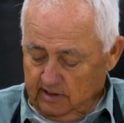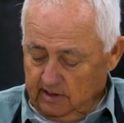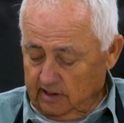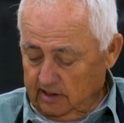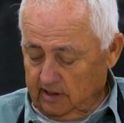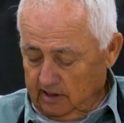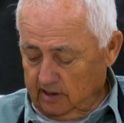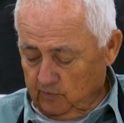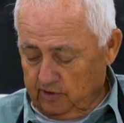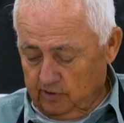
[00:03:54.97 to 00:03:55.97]

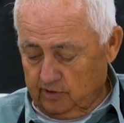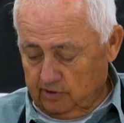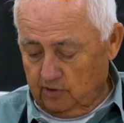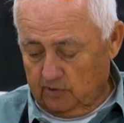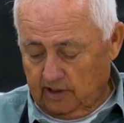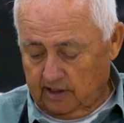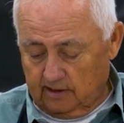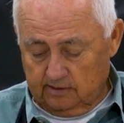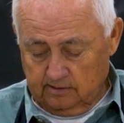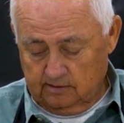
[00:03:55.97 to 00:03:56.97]
and we're going to do that
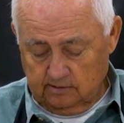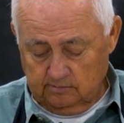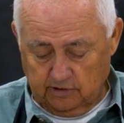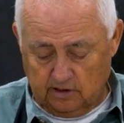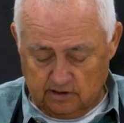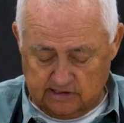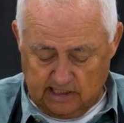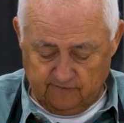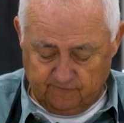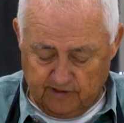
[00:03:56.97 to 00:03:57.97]
because I
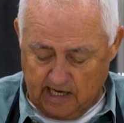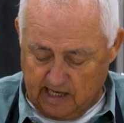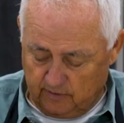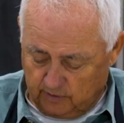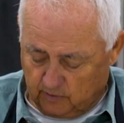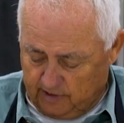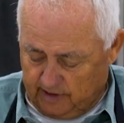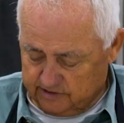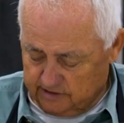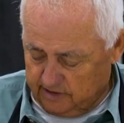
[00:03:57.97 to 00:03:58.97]
had a
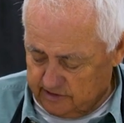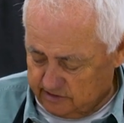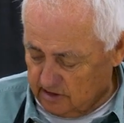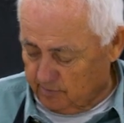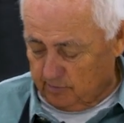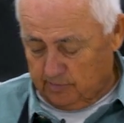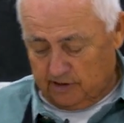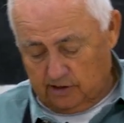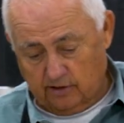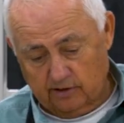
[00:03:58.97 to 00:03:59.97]
request, and he's coming to
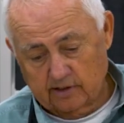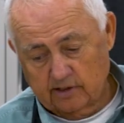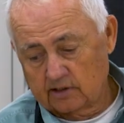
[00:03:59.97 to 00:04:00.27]
be here.